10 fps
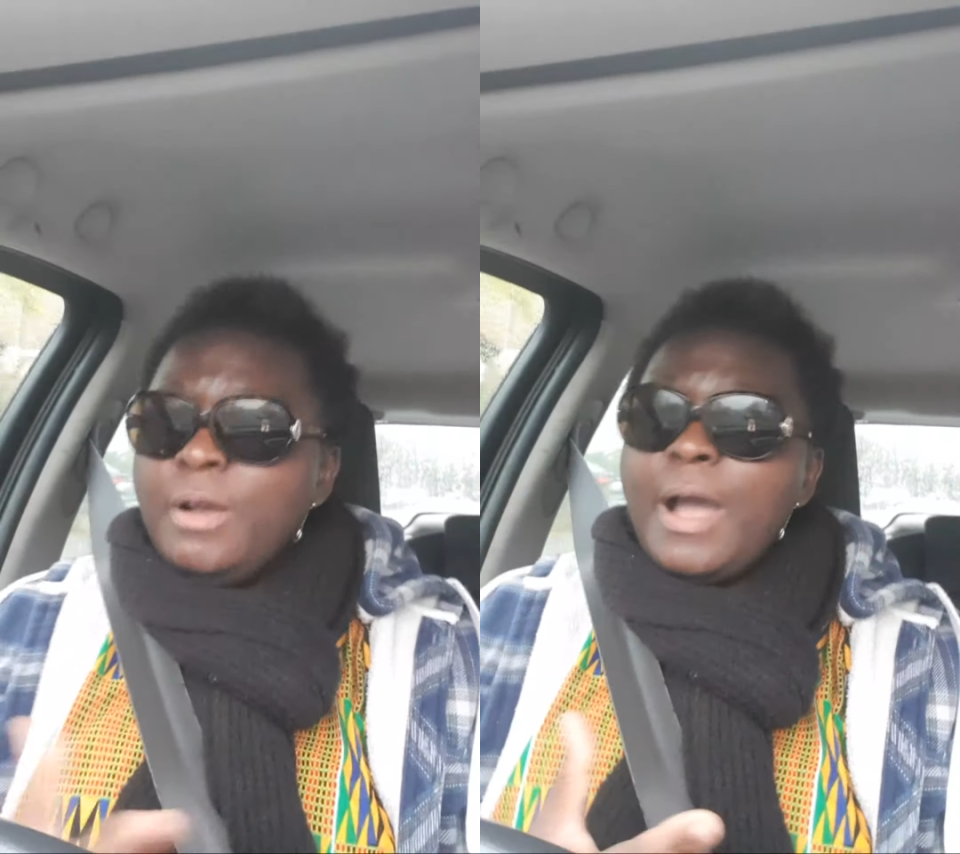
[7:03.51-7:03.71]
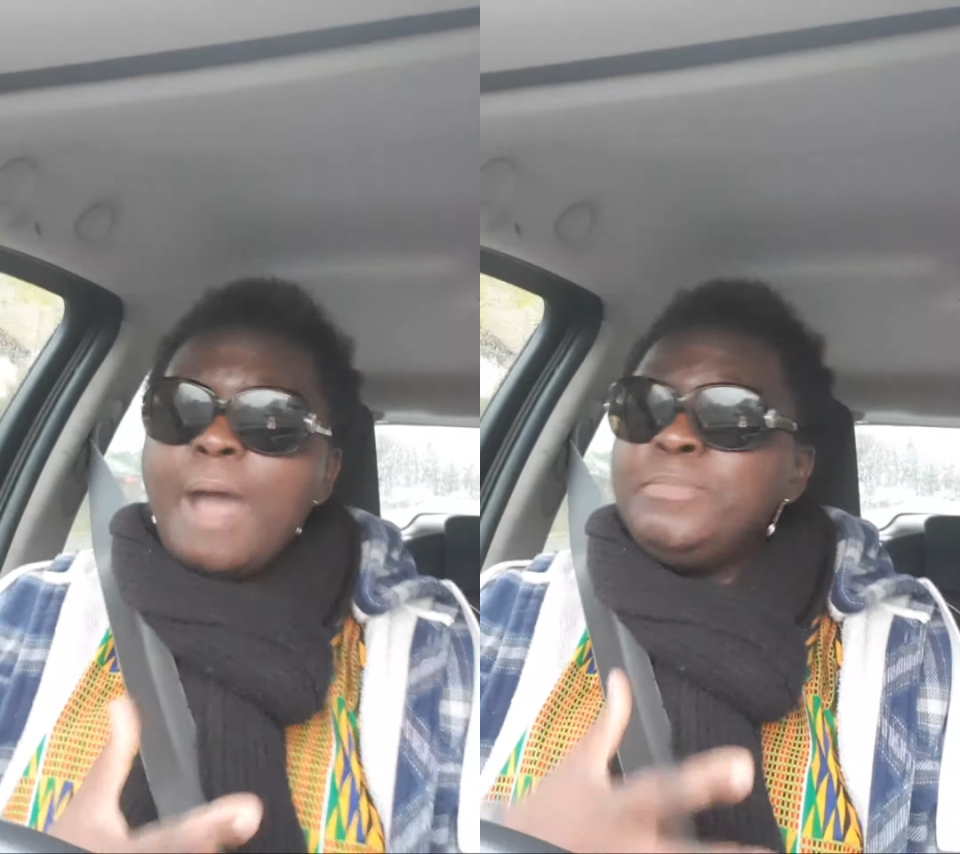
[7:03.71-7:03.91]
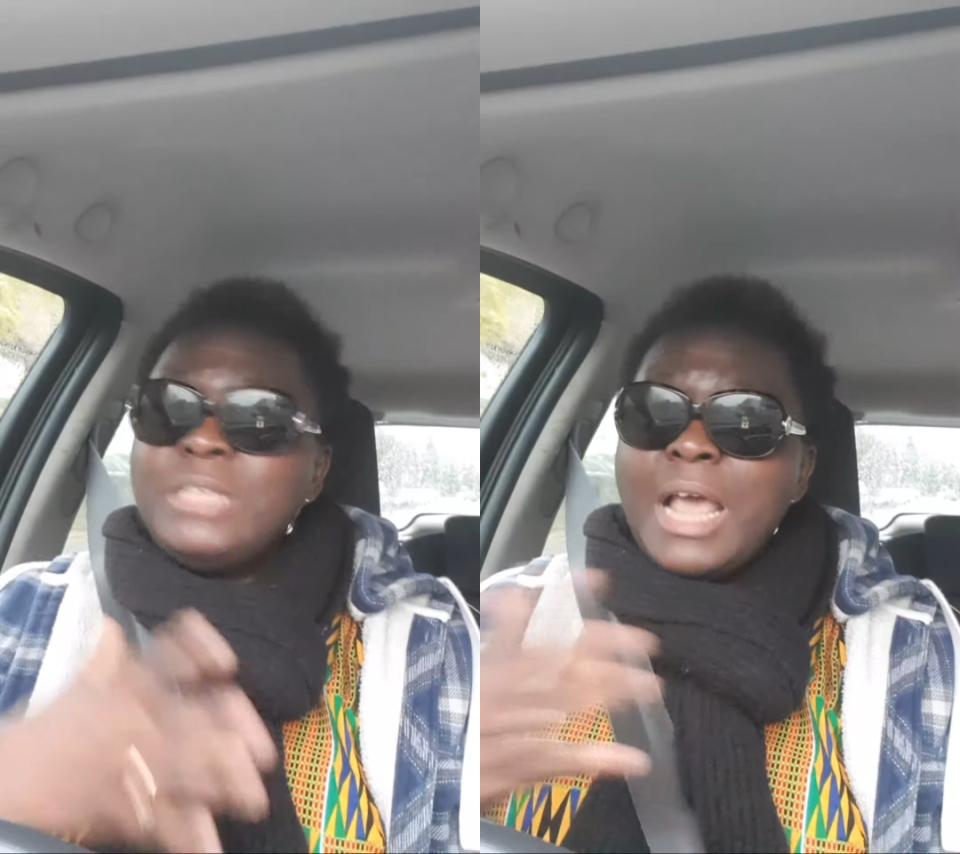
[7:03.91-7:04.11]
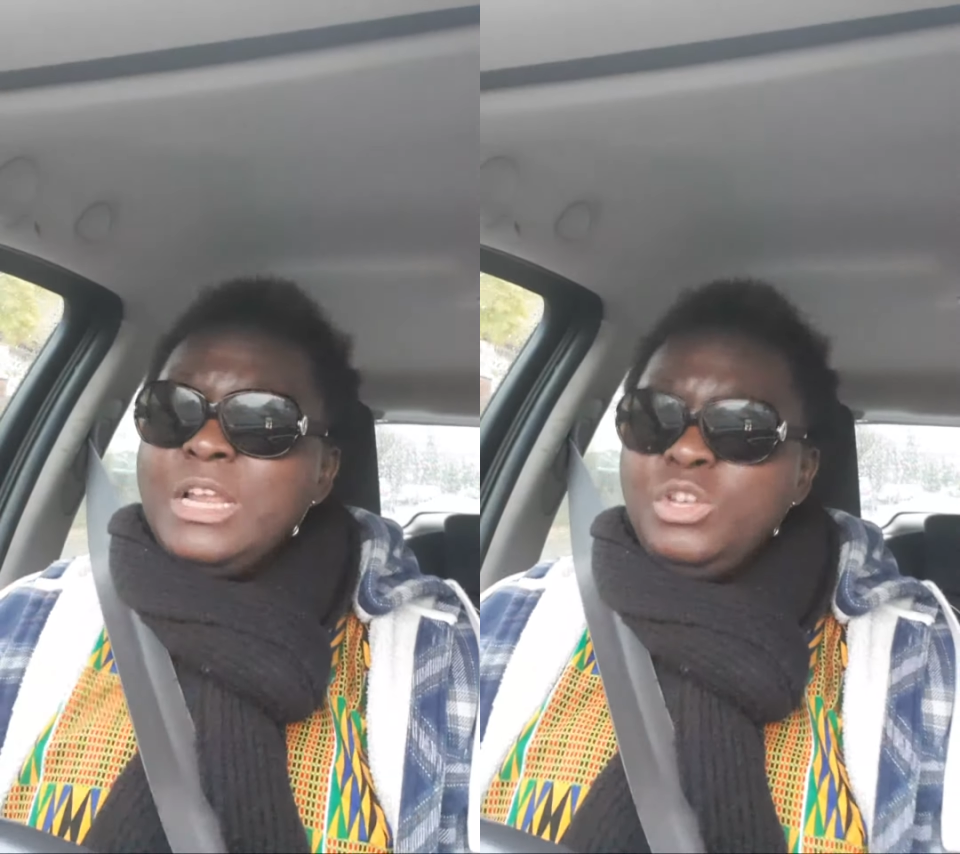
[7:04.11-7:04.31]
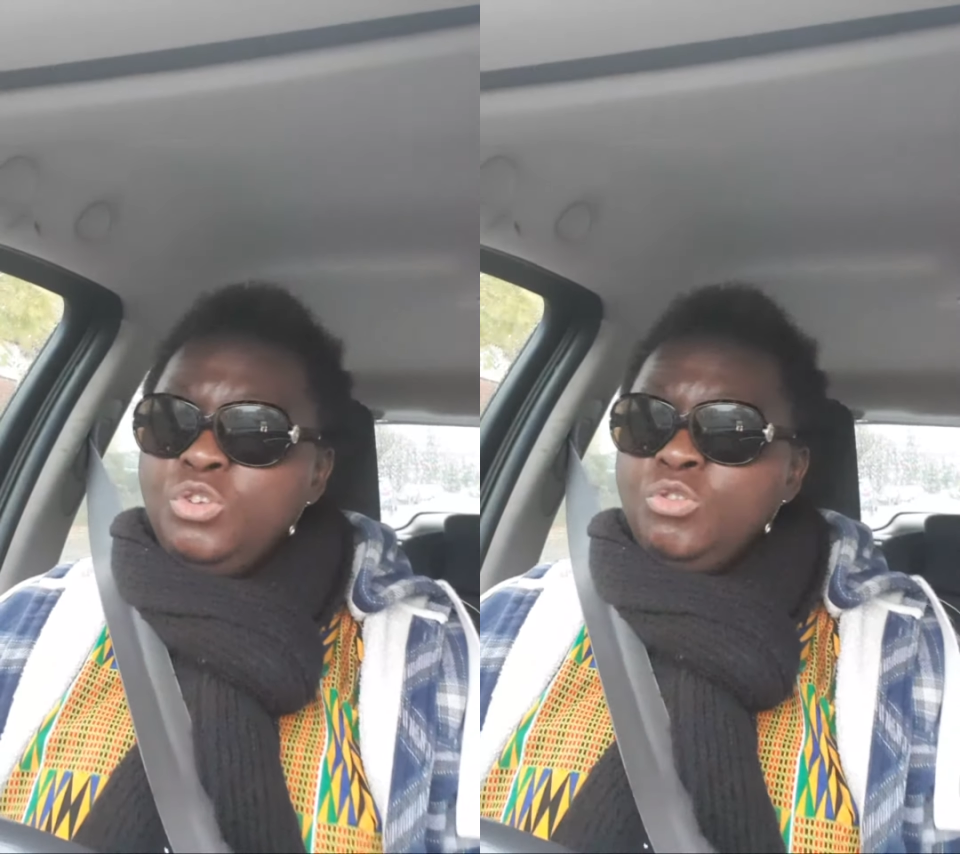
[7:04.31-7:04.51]
I'm
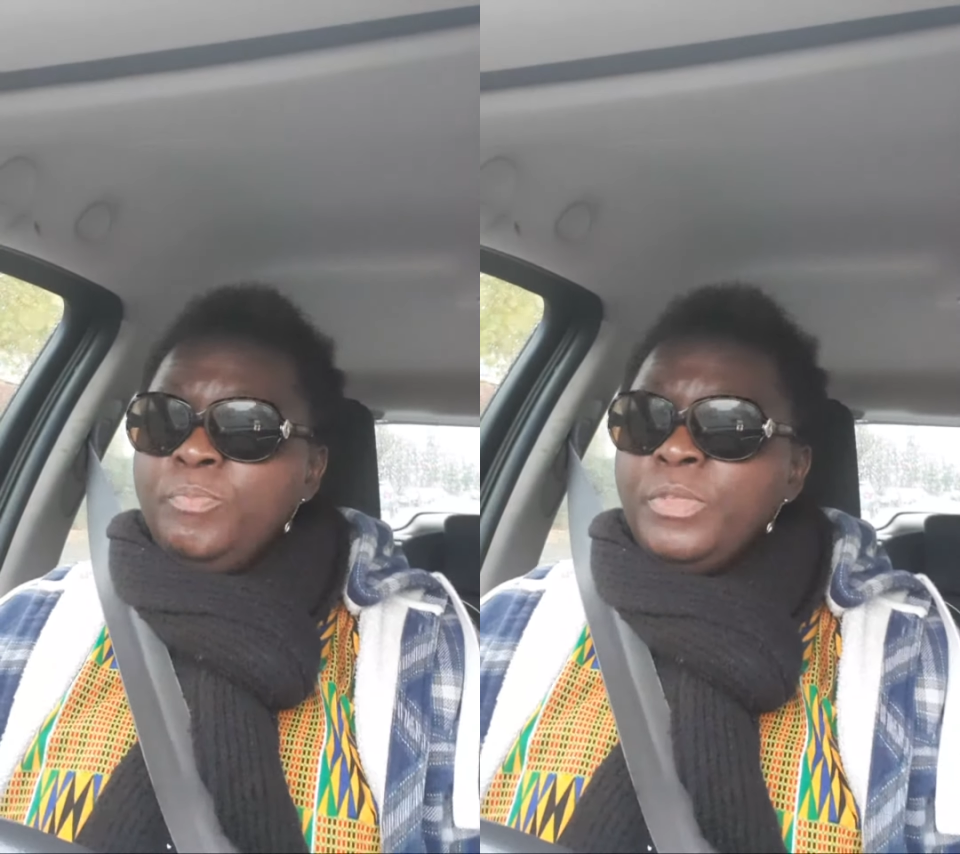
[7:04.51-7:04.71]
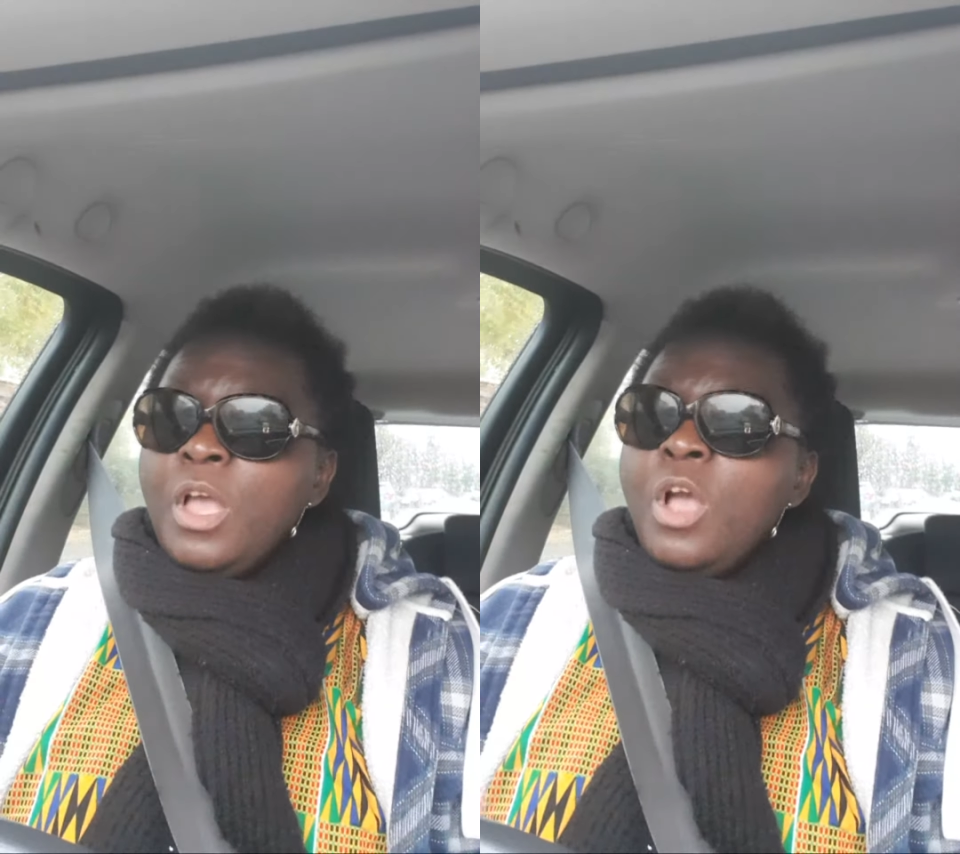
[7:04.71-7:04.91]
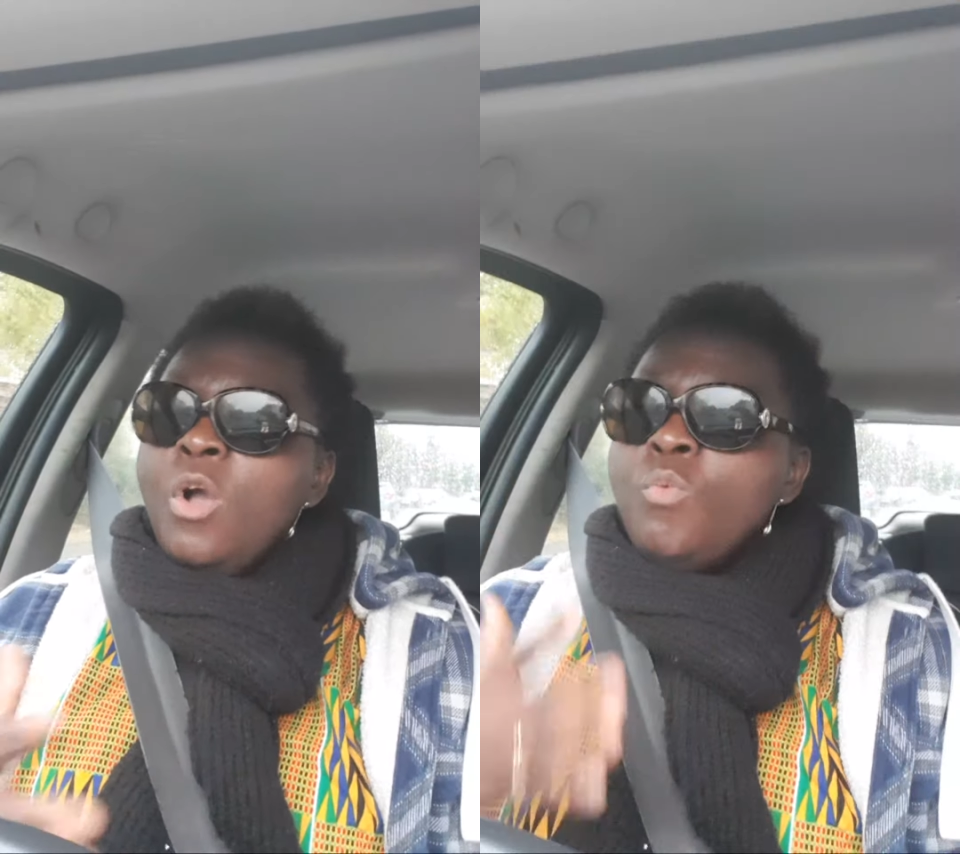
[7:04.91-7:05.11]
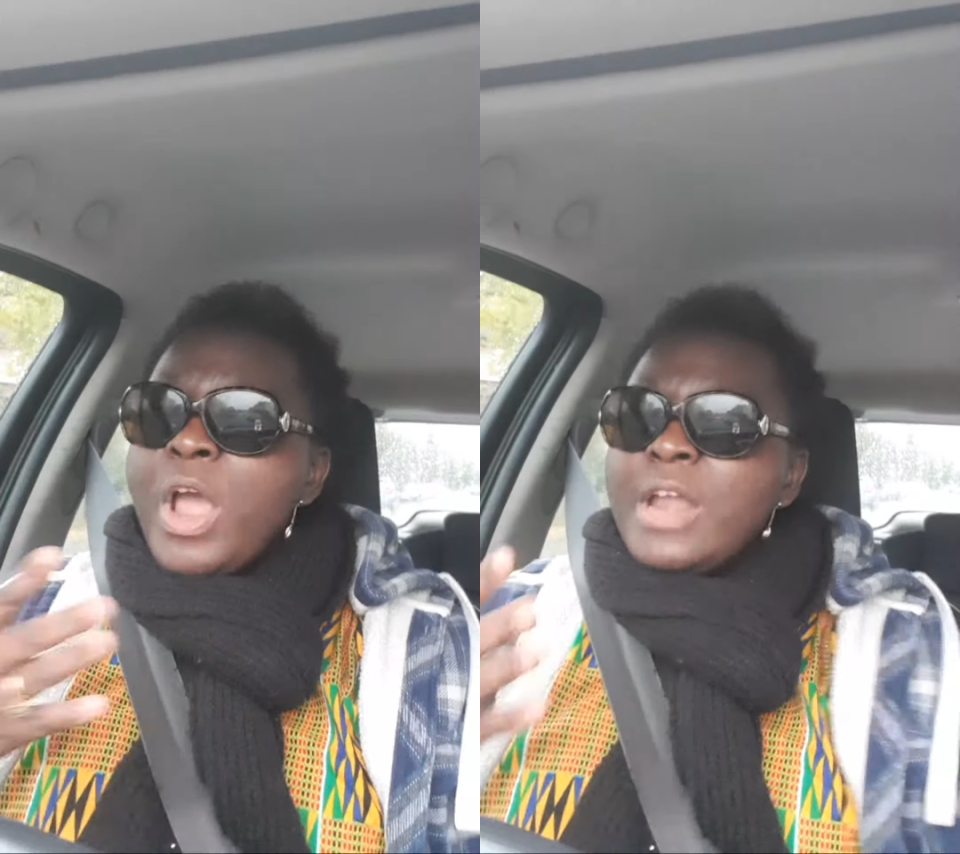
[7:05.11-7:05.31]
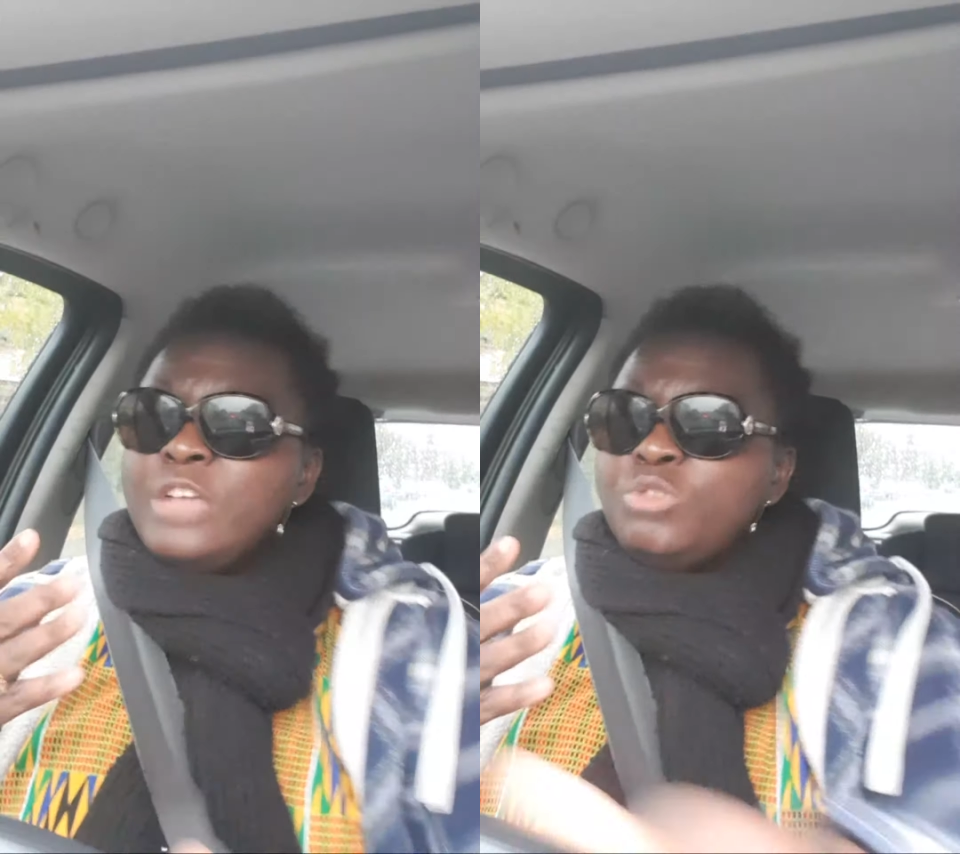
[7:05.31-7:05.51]
telling you, when a
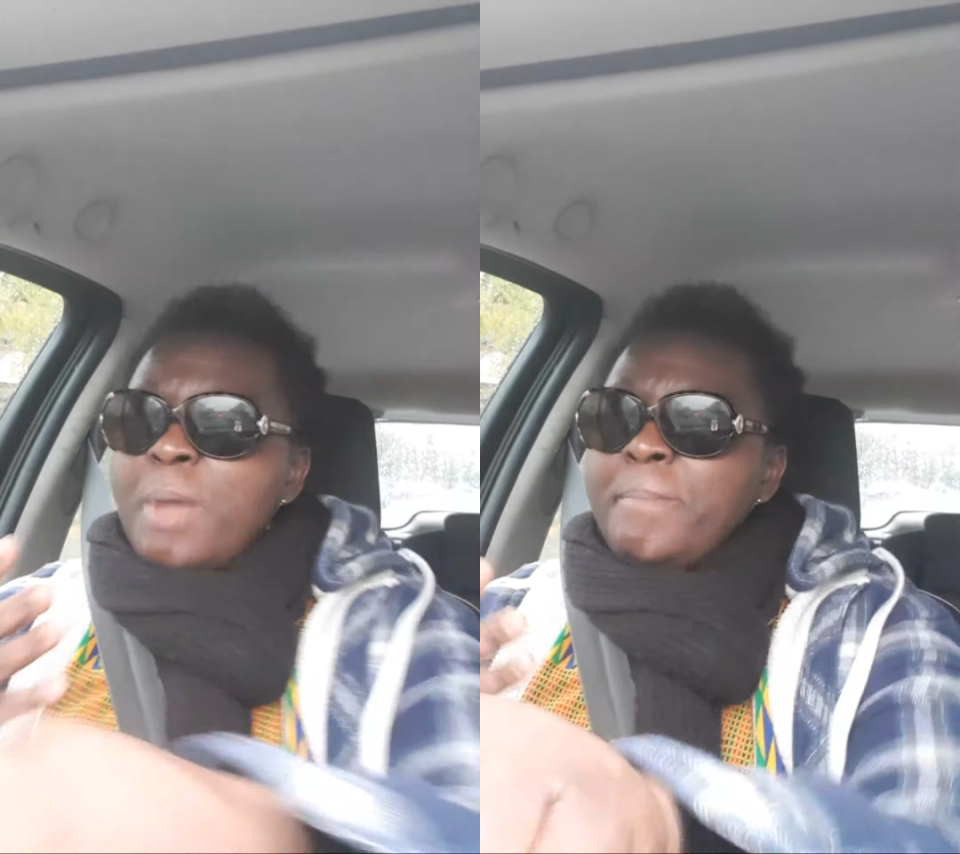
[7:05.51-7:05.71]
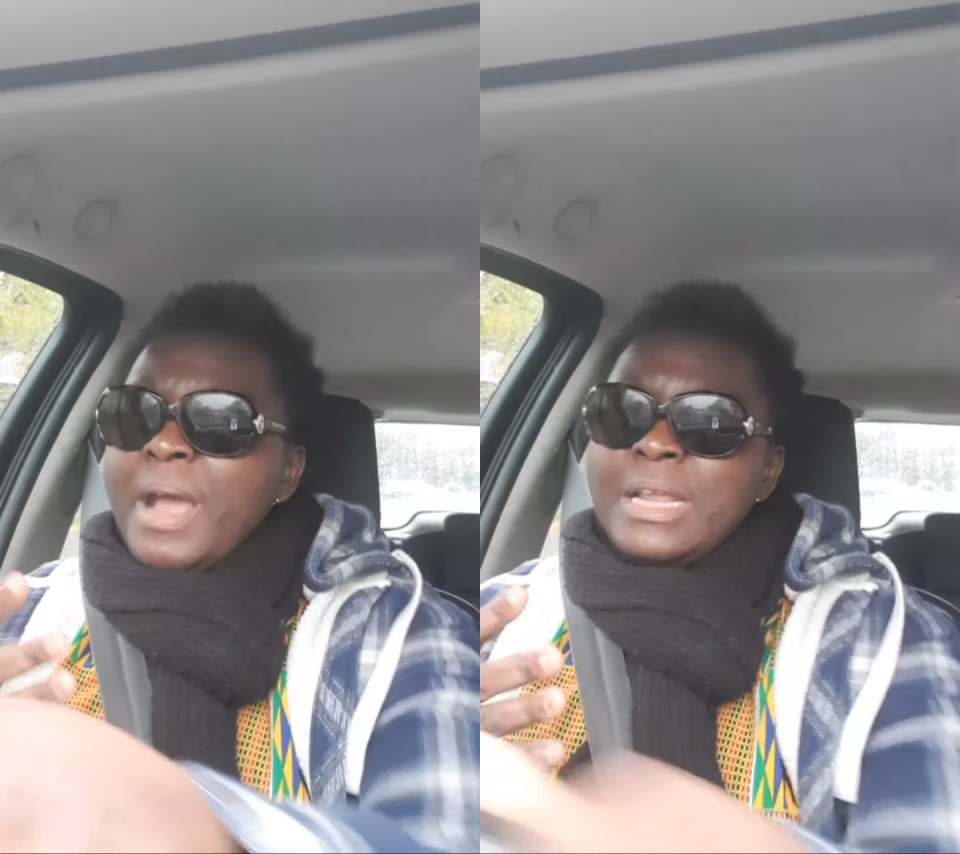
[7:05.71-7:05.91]
Nigerian man